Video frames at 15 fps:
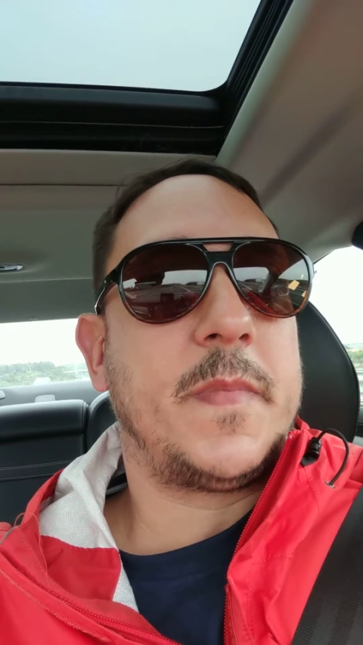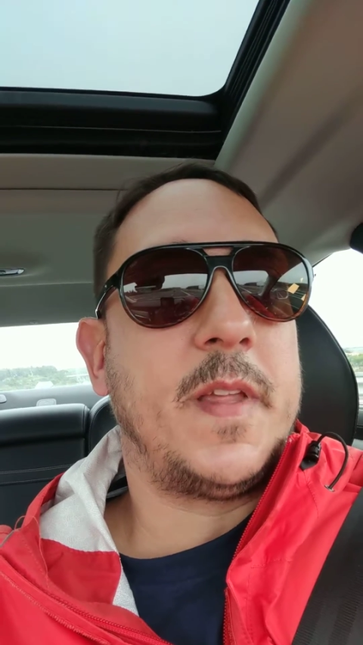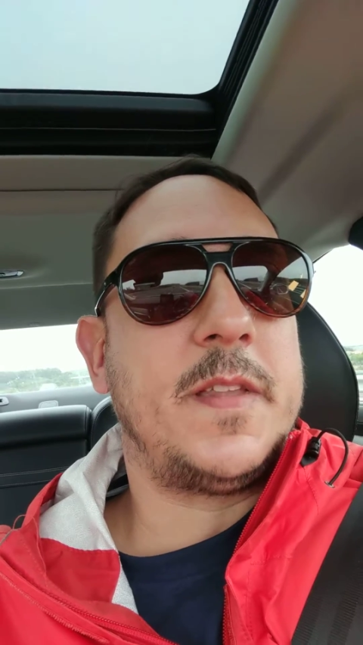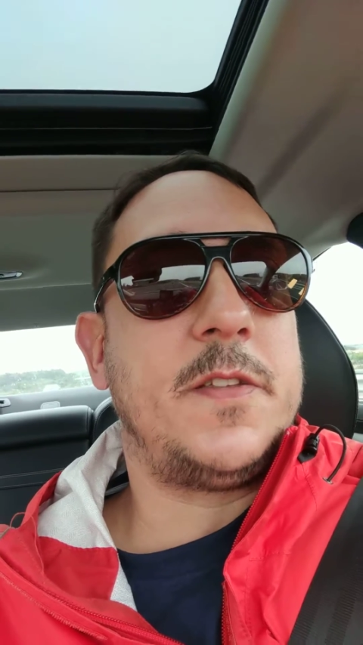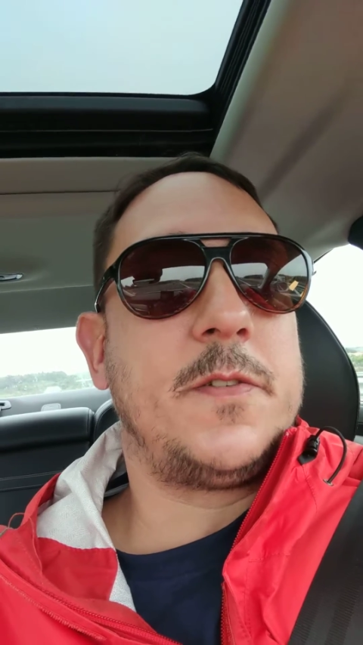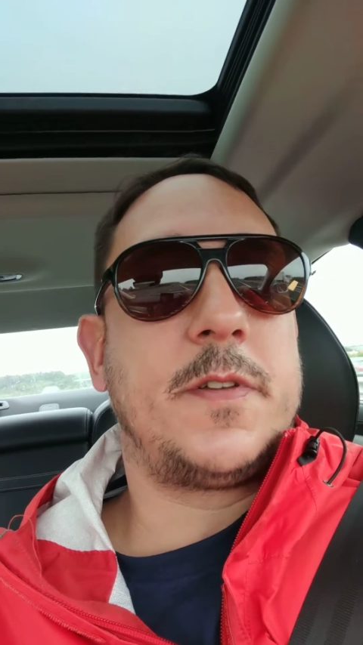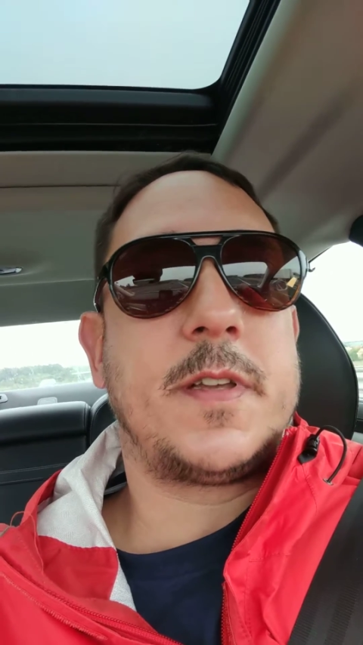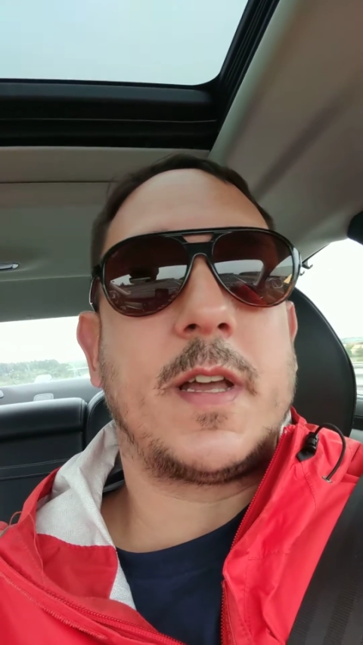
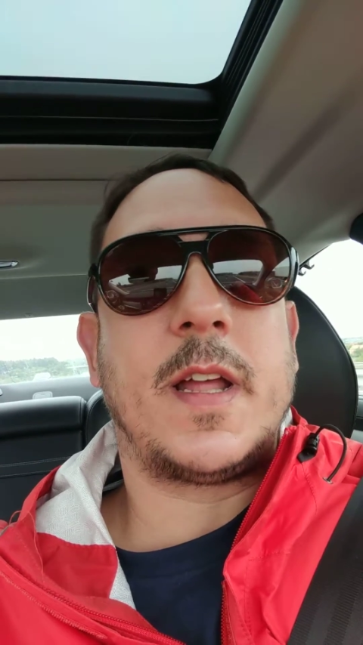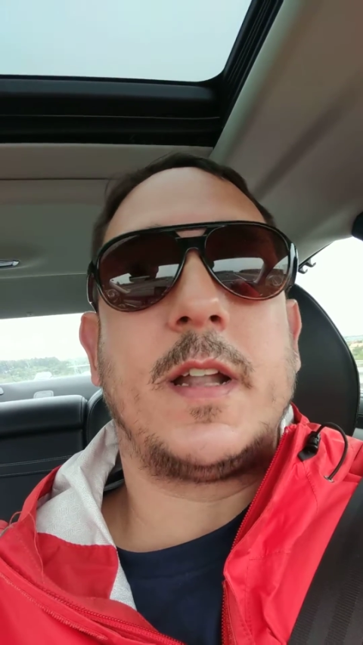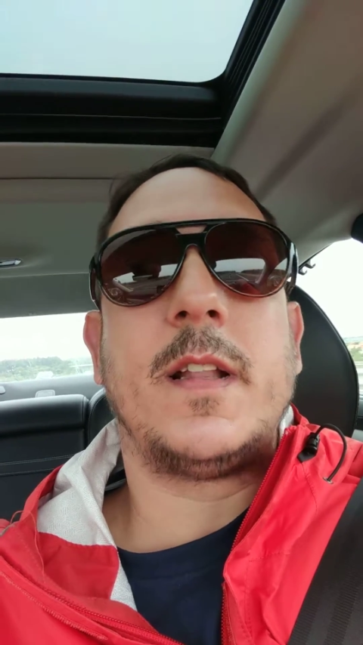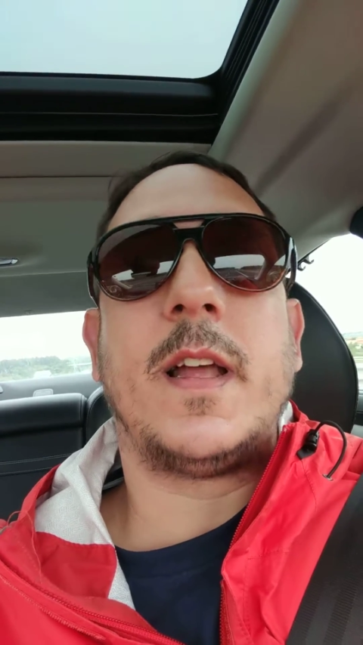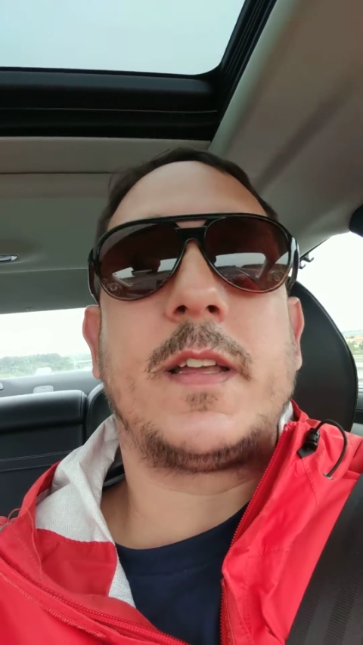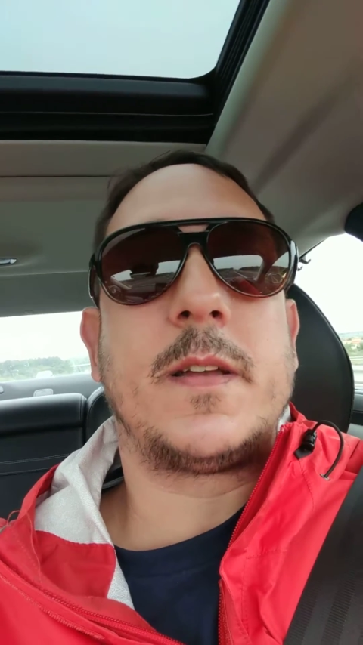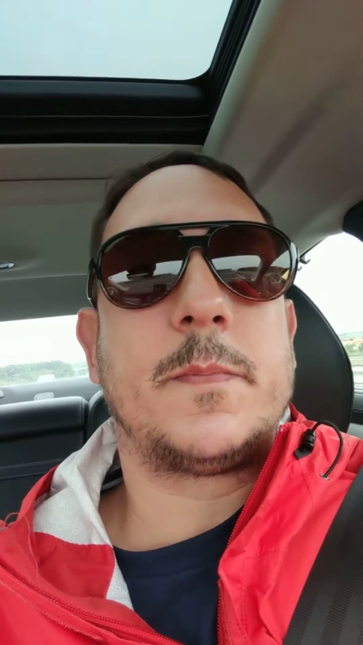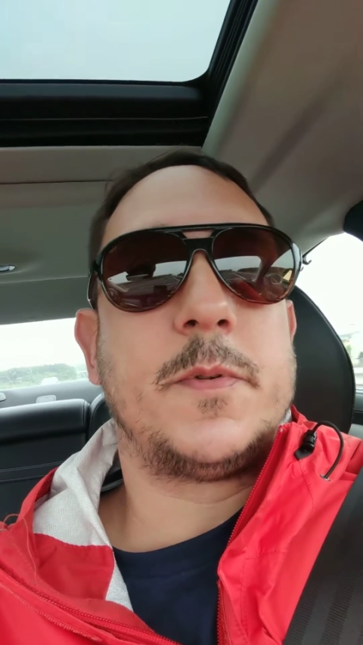And you kind of
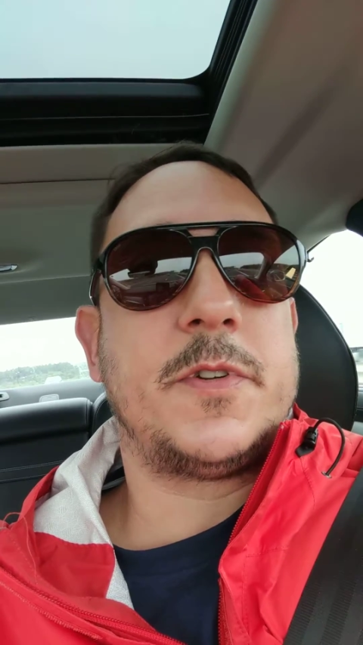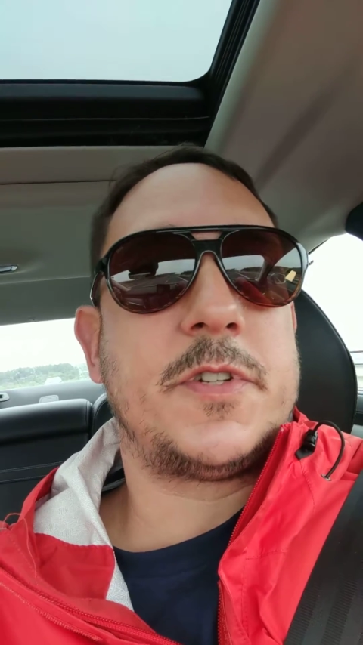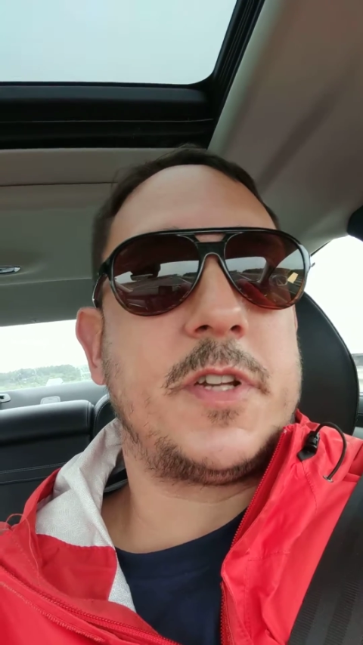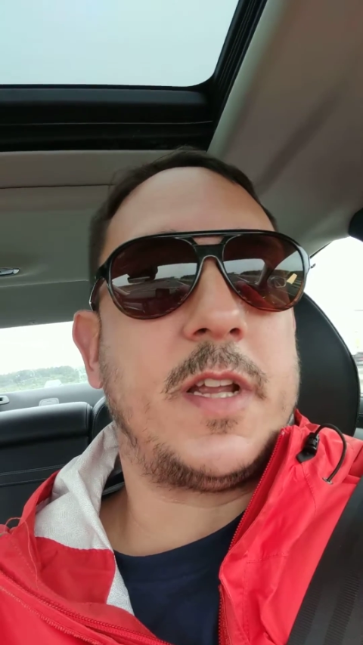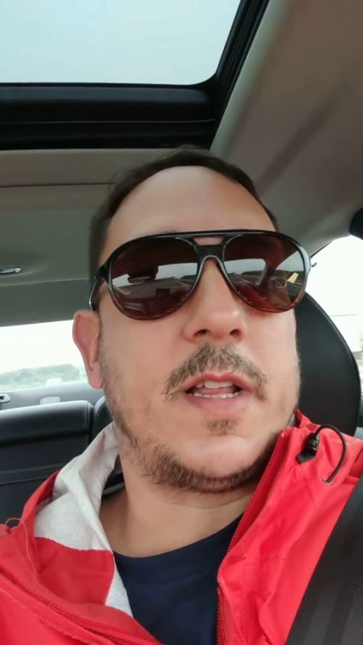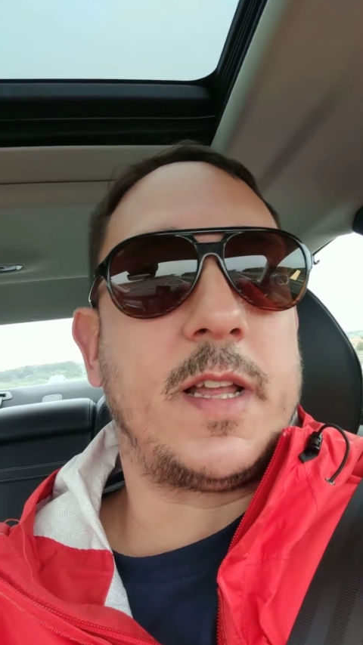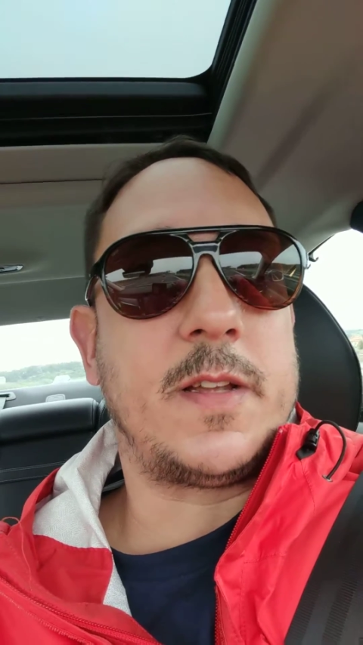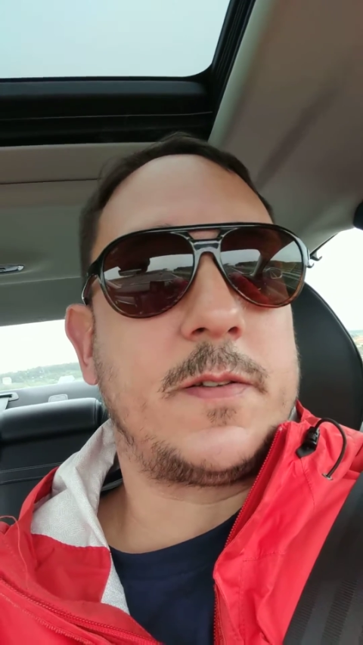like
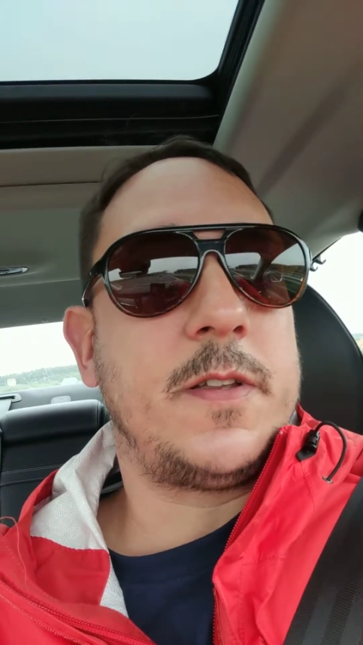appreciate, like,